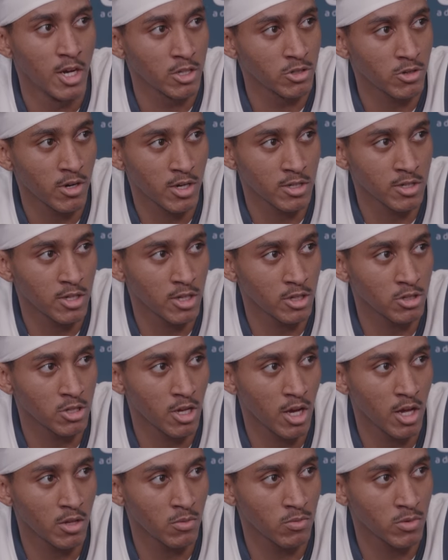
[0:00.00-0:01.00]
try to stay
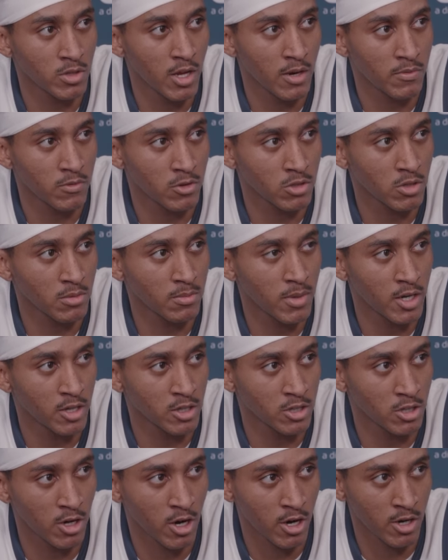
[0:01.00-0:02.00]
solid whenever
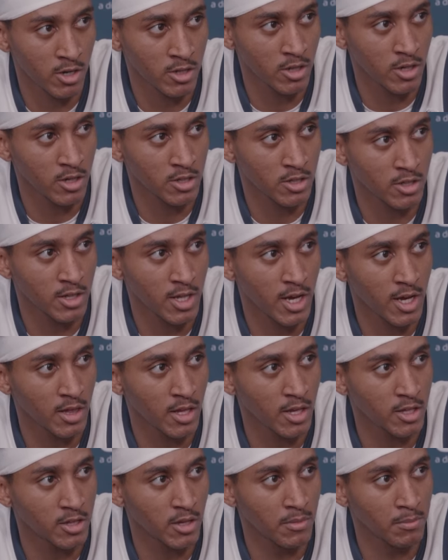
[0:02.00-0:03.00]
somebody's guarding us and not
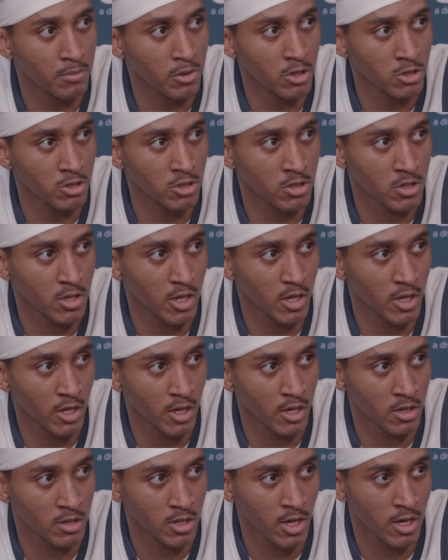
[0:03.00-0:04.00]
let them push us and
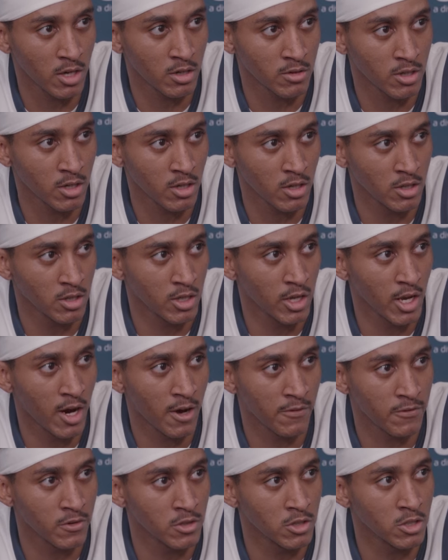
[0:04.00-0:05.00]
get us out of the, the
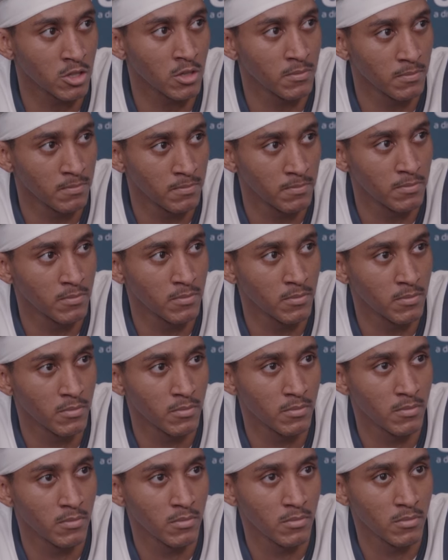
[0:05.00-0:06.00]
offense.
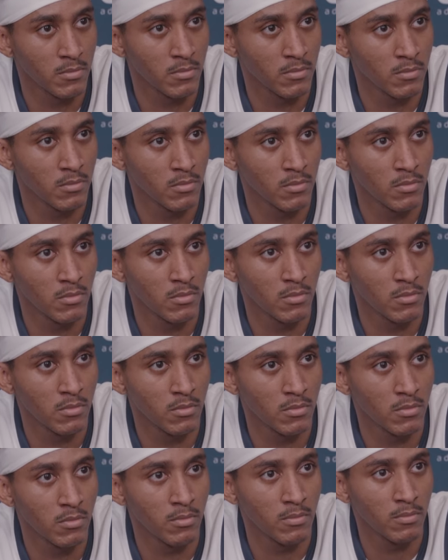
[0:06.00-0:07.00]
Yeah, you guys as
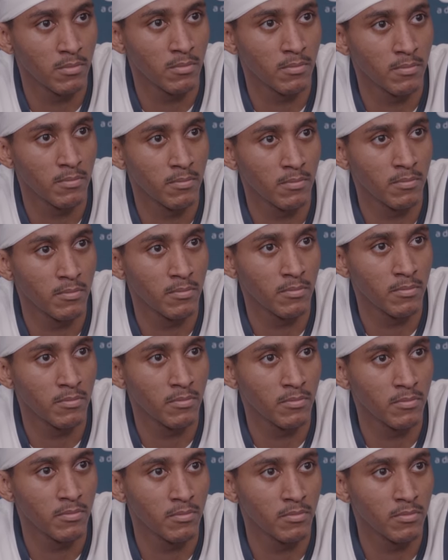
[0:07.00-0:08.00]
a team attempted
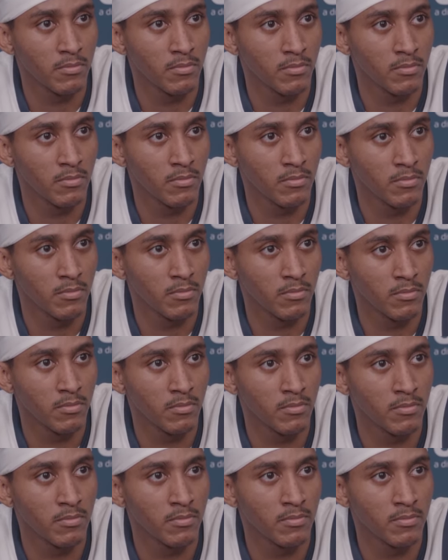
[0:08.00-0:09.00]
36 free throws,
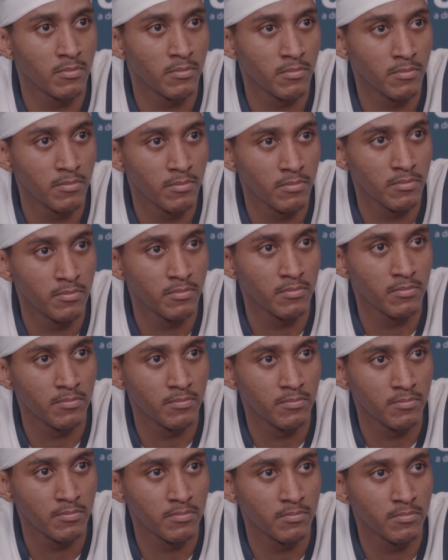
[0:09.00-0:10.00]
especially compared to
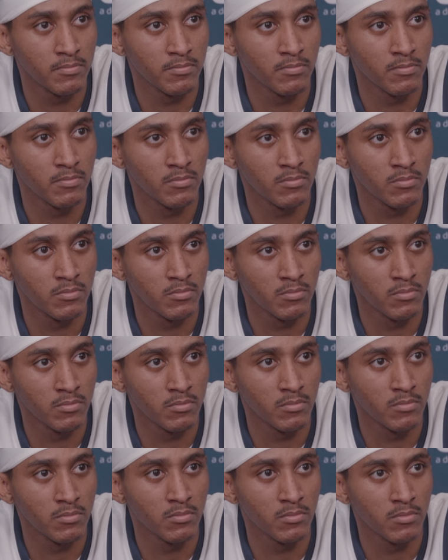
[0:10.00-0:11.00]
Montana, only 20.
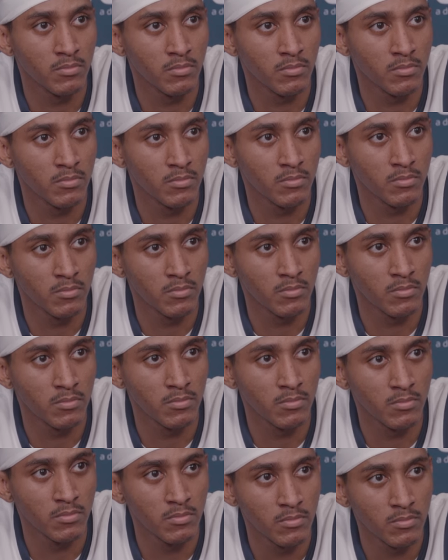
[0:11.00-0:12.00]
What was it
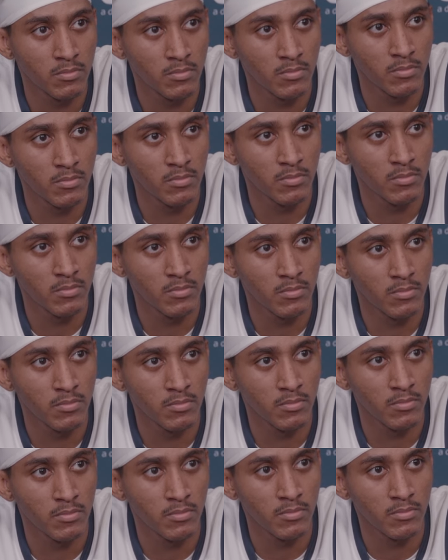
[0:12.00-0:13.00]
that you were able to get the free throw
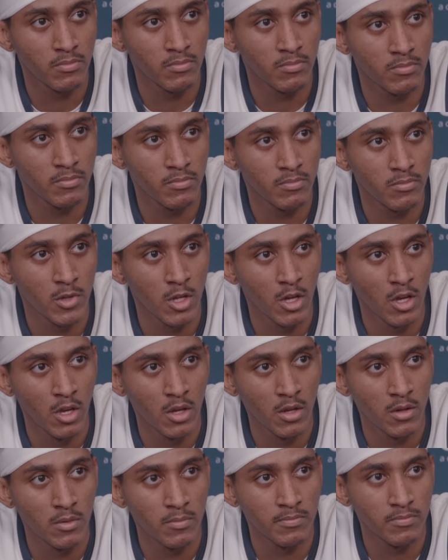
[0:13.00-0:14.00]
line so
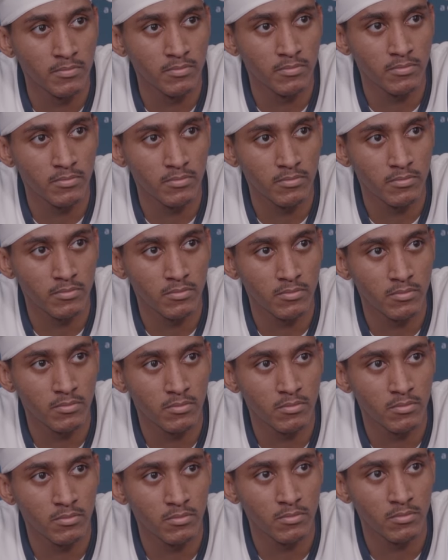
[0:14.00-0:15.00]
much? Was just more
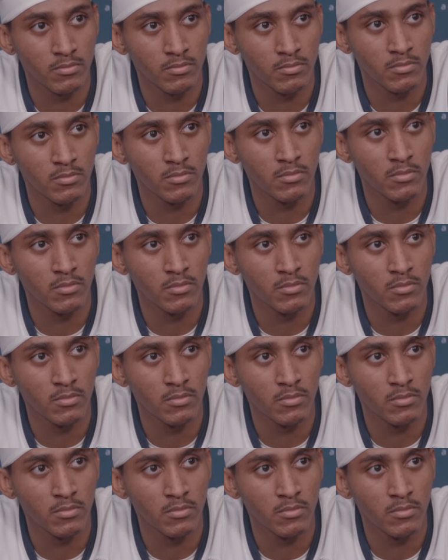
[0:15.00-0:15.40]
aggressive, or